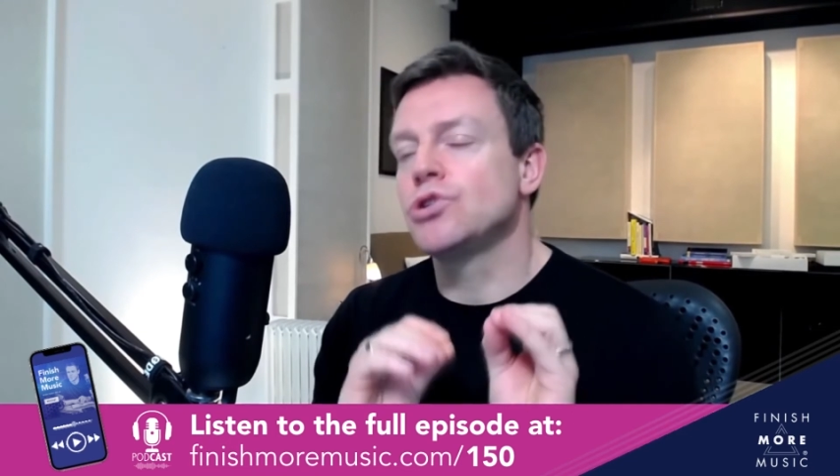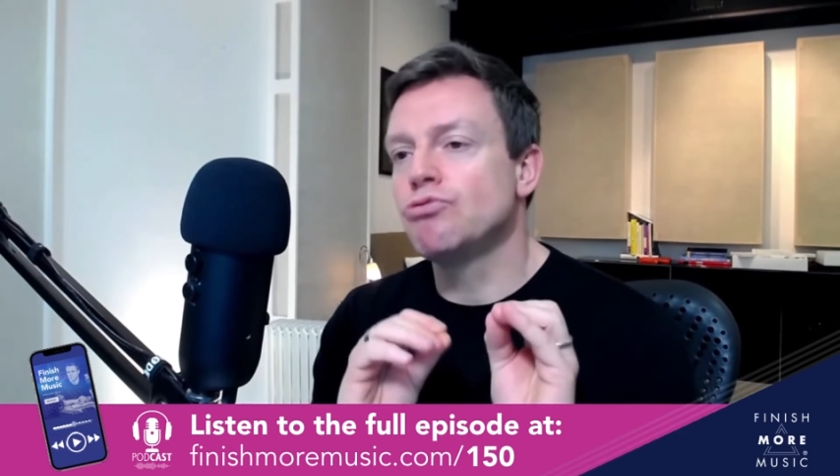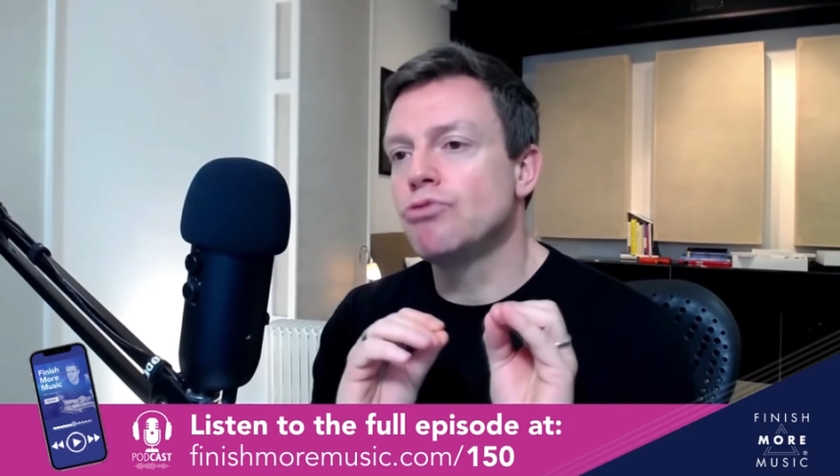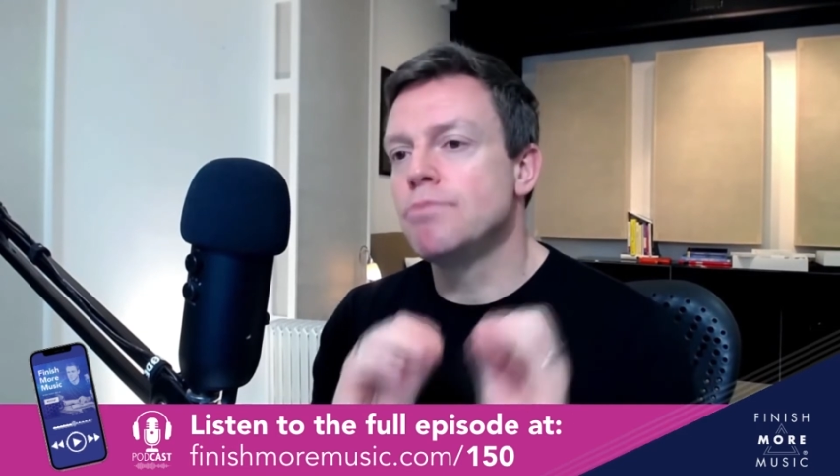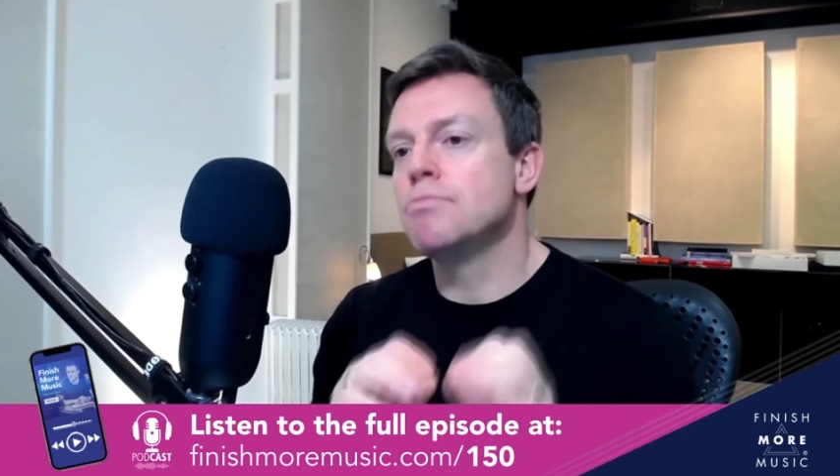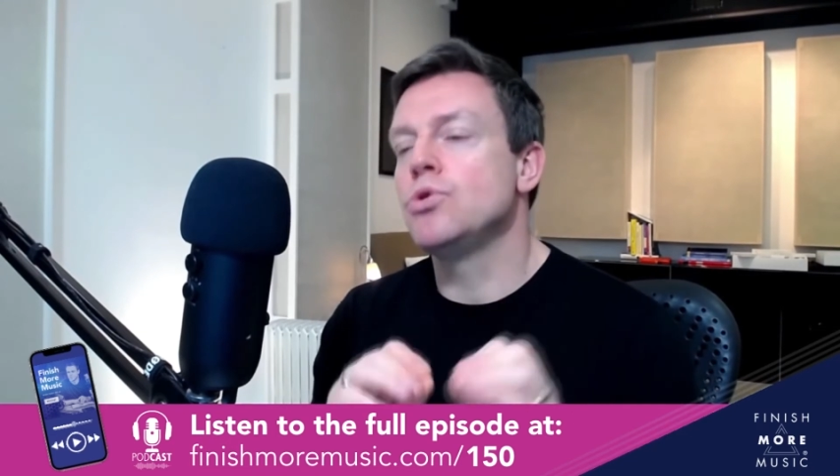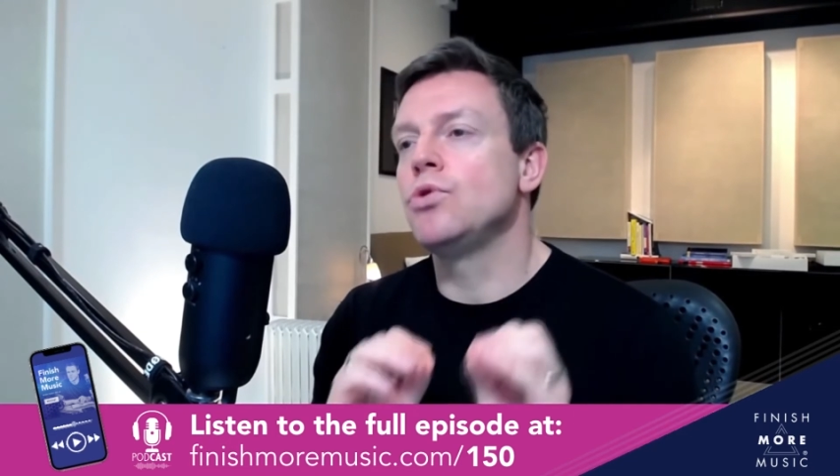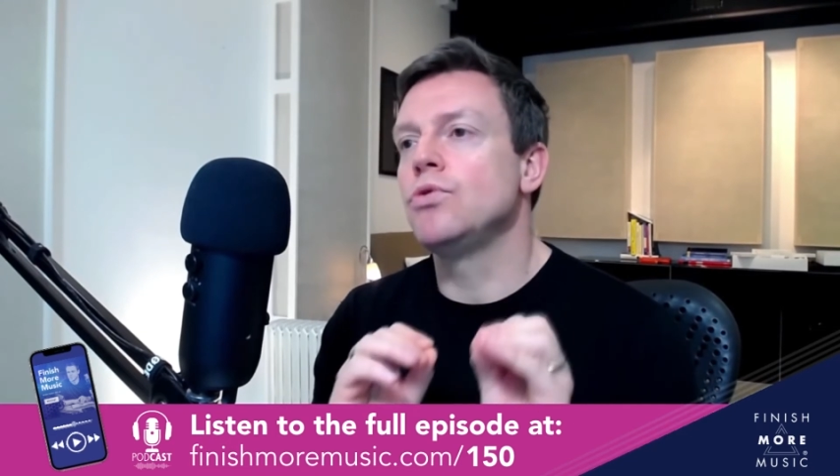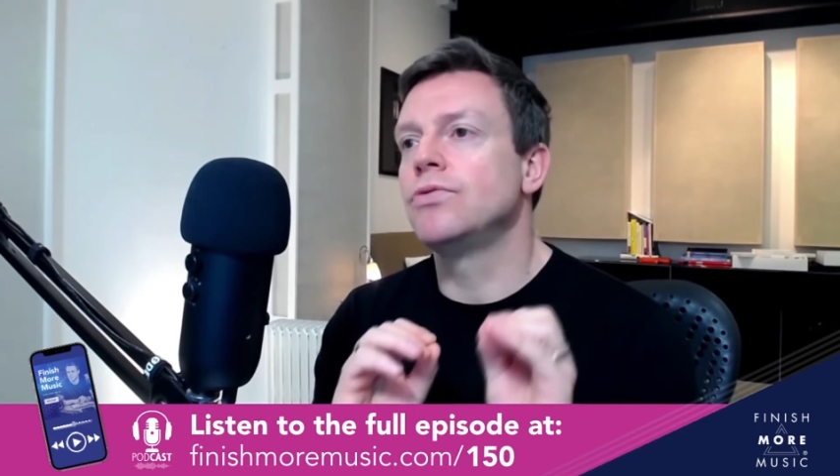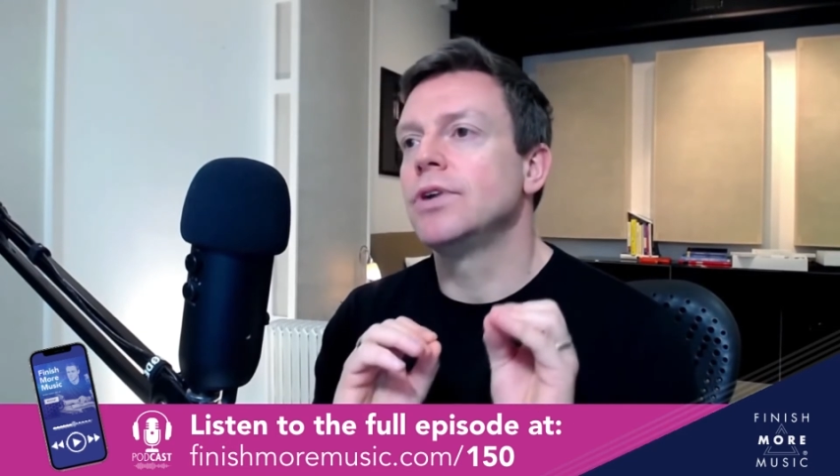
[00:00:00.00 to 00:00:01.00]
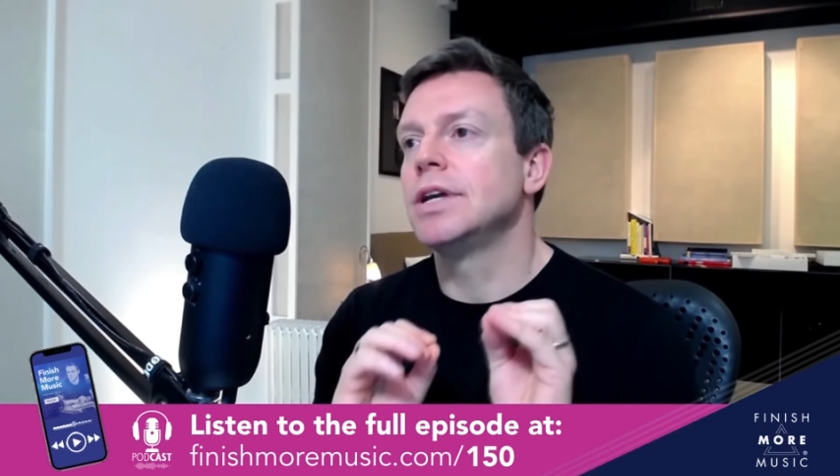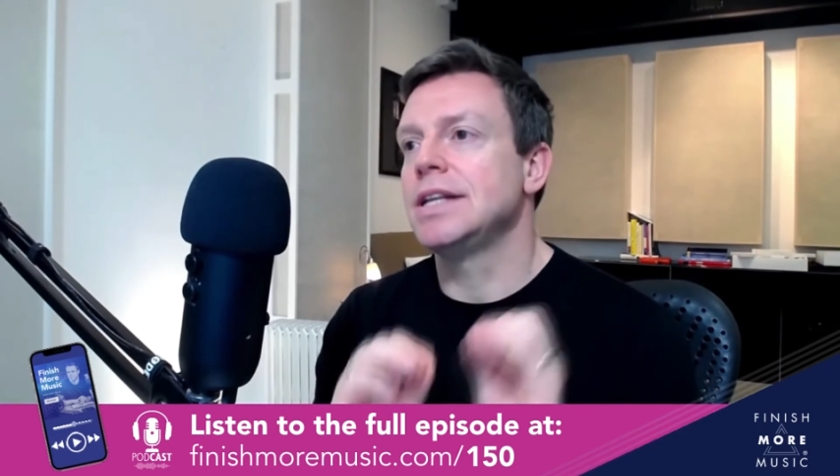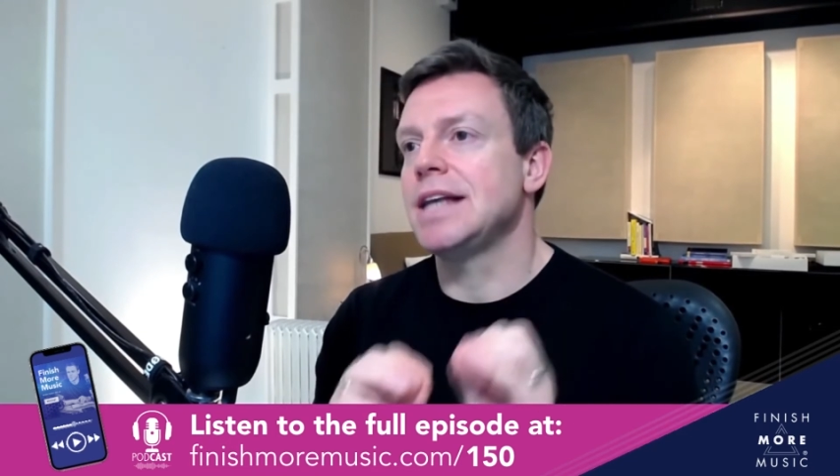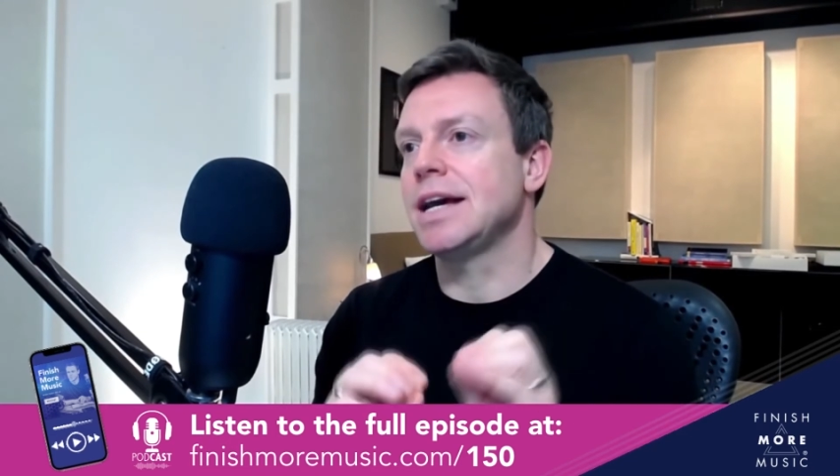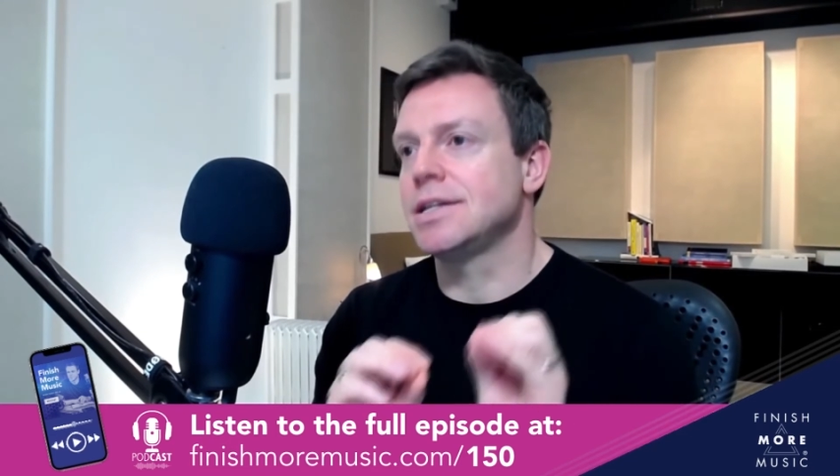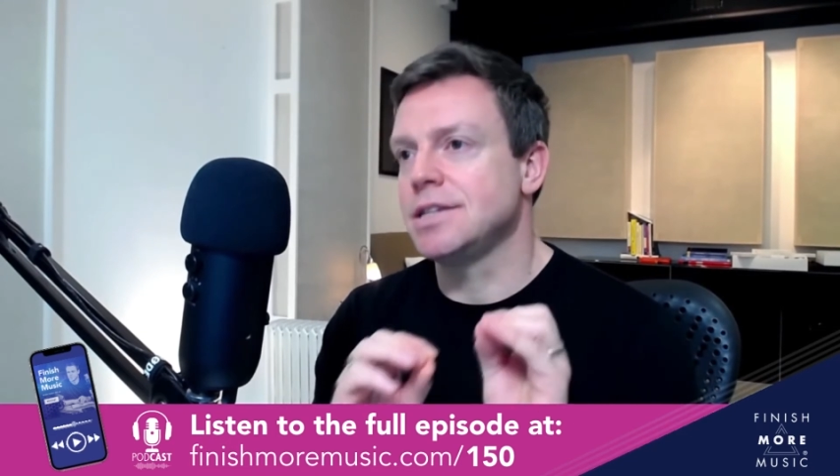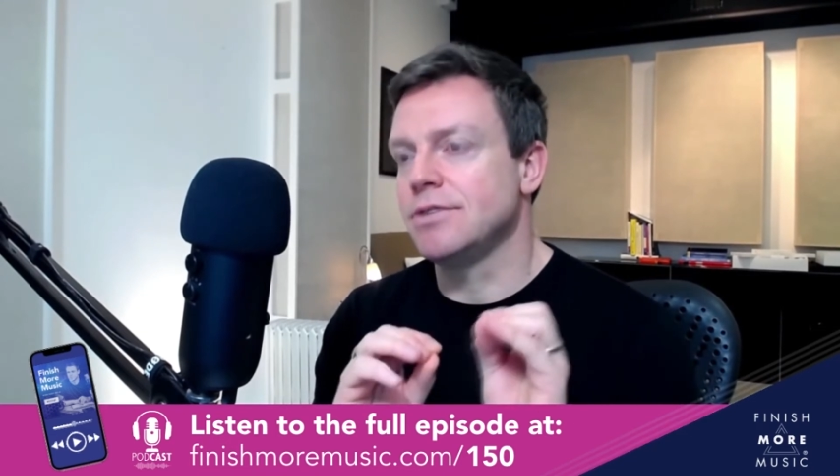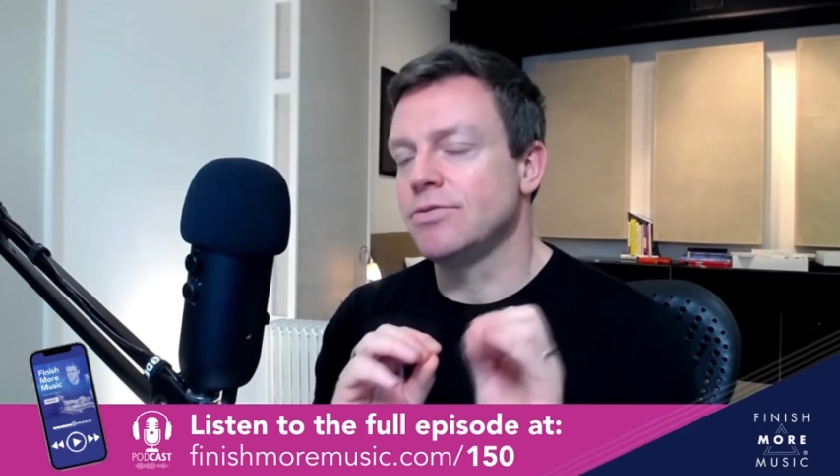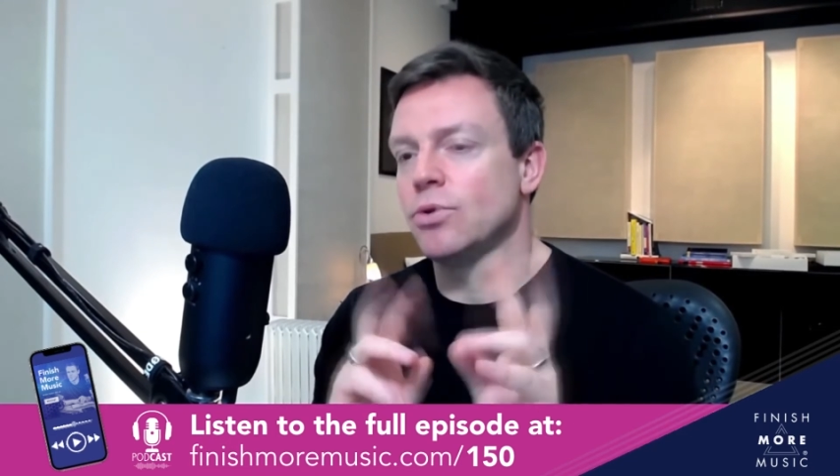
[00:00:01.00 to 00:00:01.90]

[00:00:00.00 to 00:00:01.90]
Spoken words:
to remove negative,